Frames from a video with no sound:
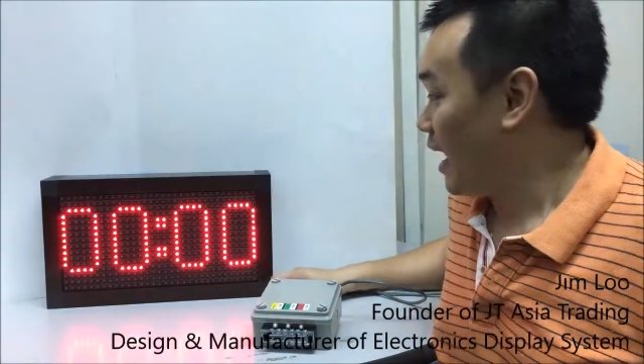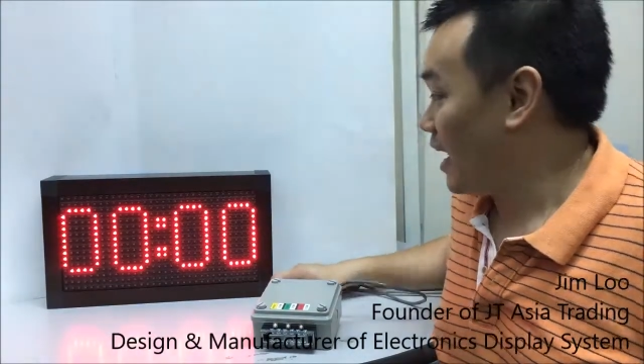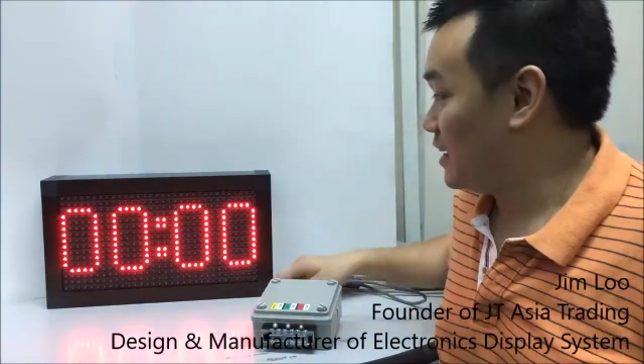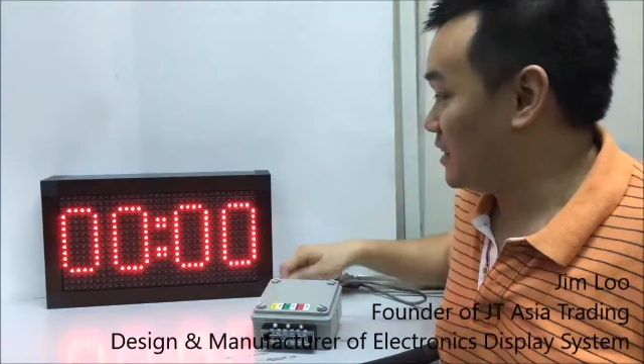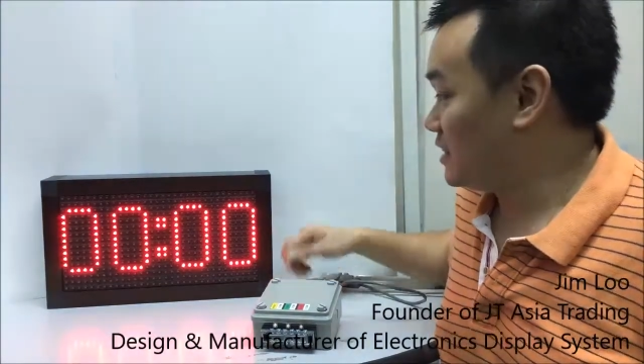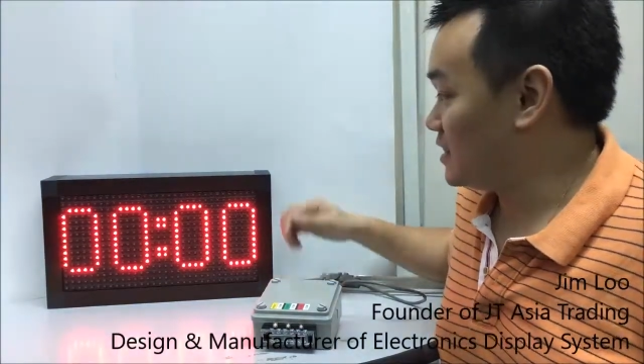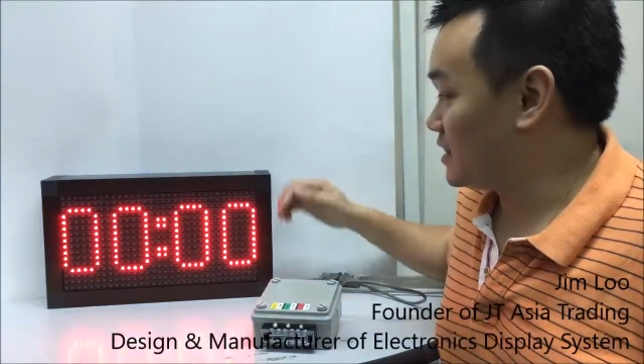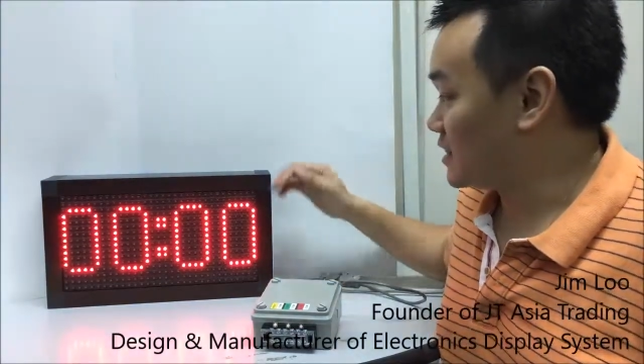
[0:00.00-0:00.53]
And
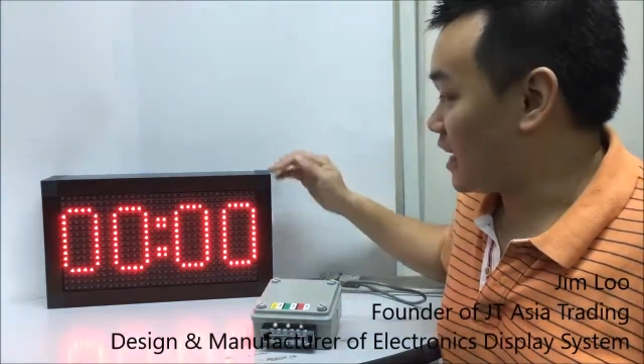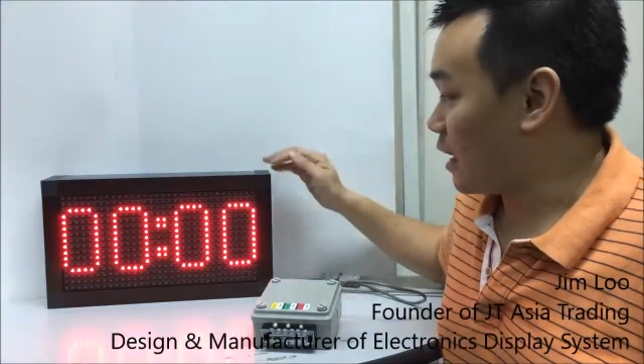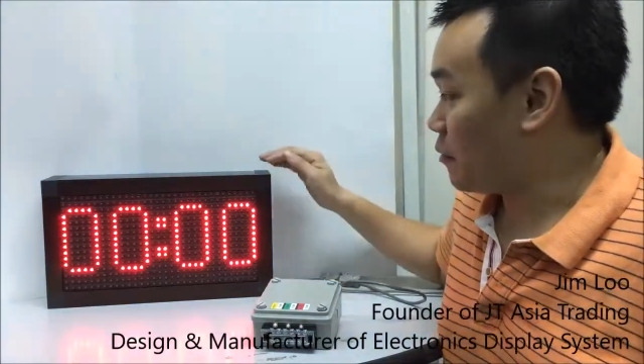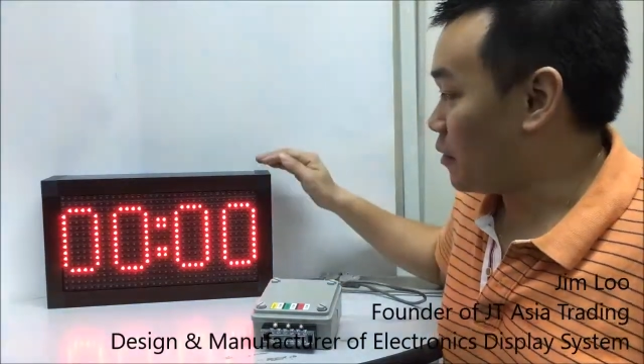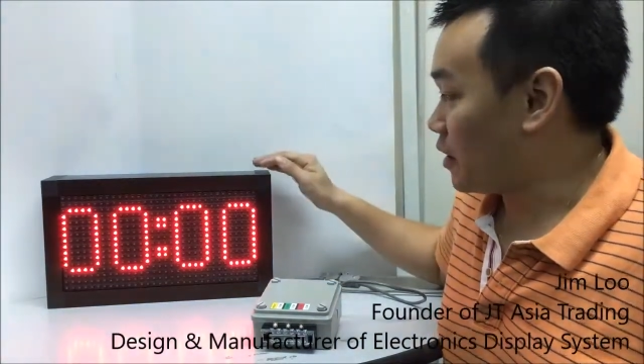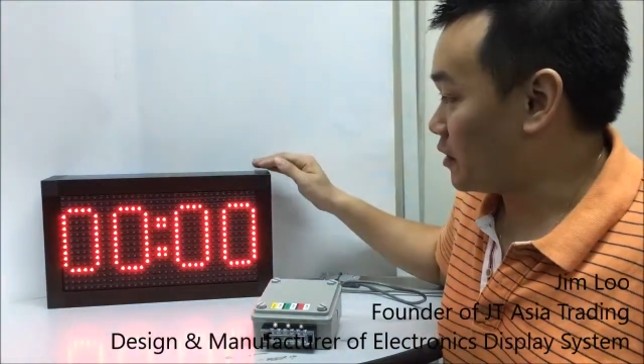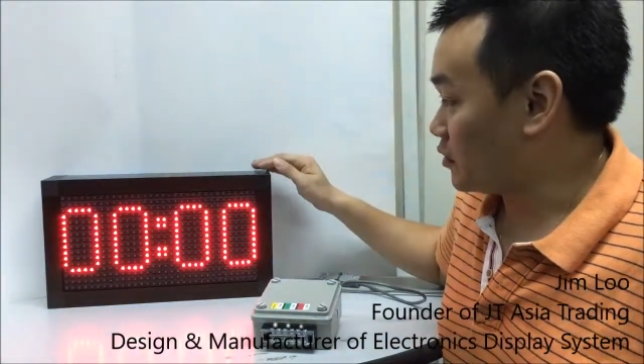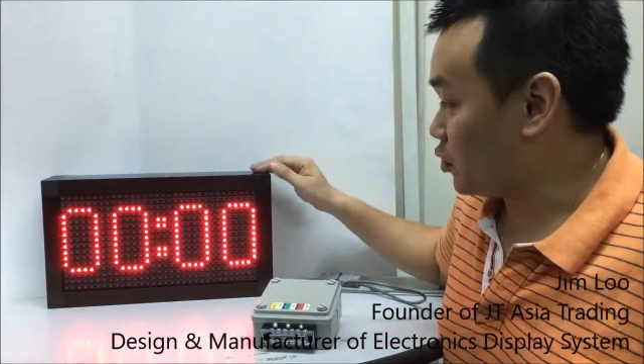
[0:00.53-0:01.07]
this is
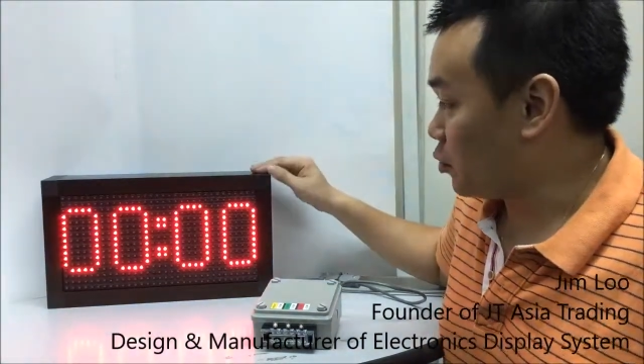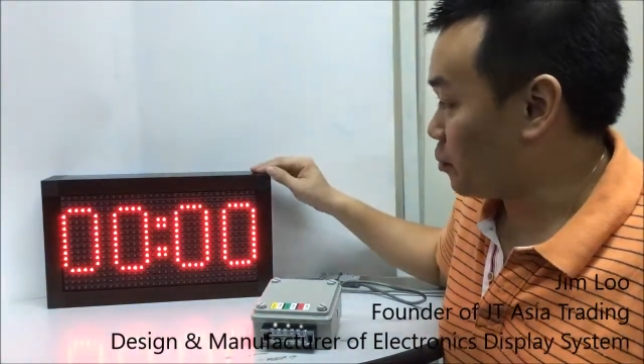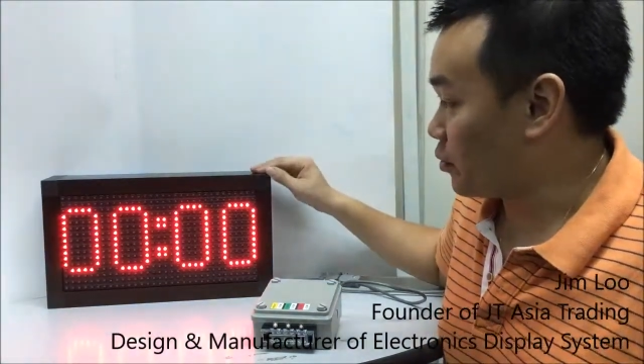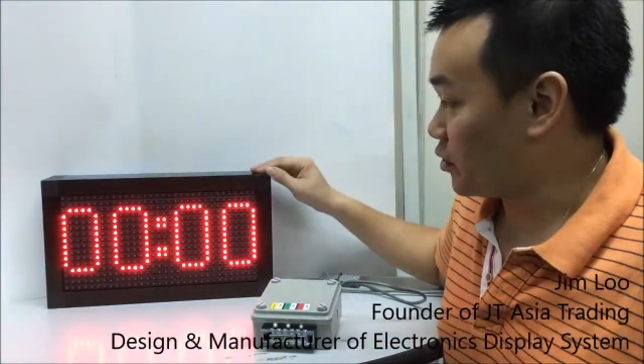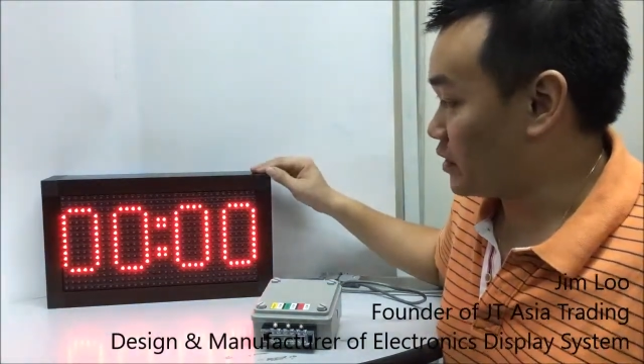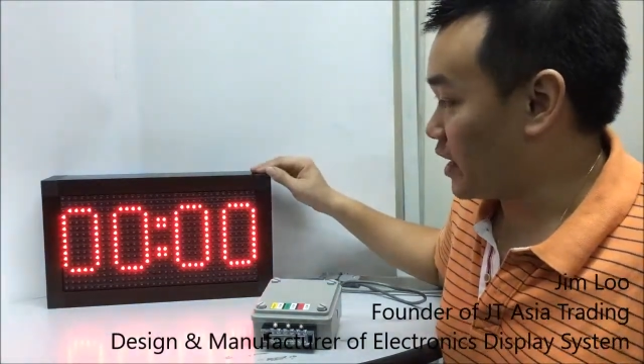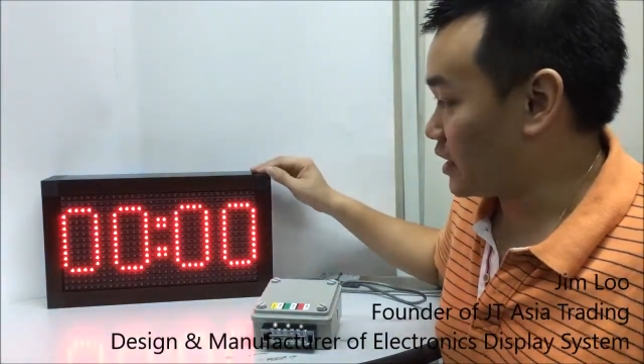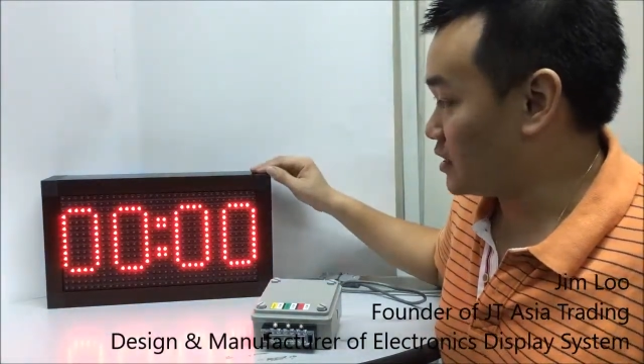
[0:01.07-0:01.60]
our new
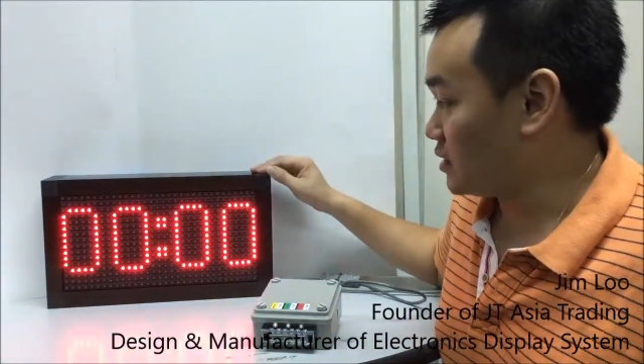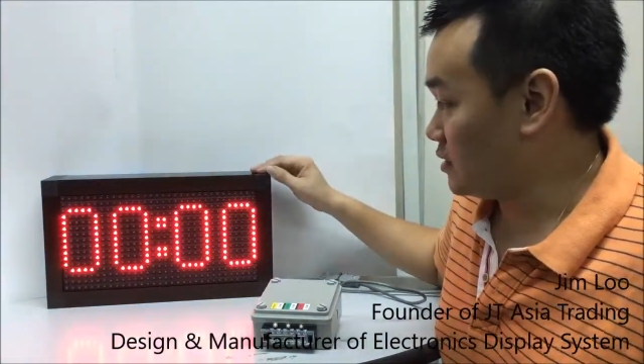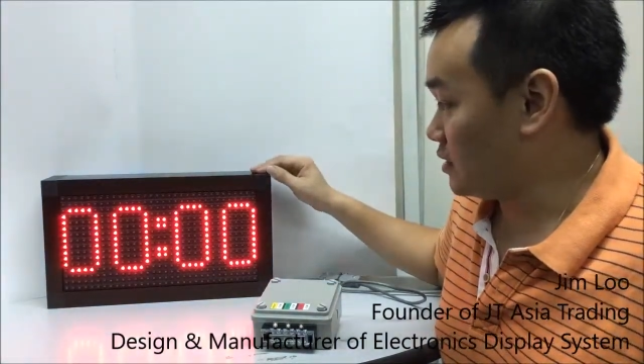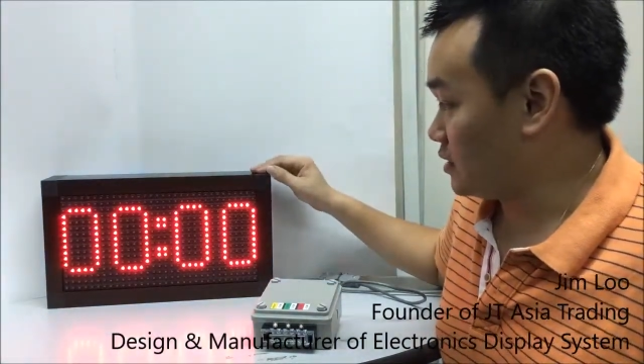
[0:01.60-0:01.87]
products,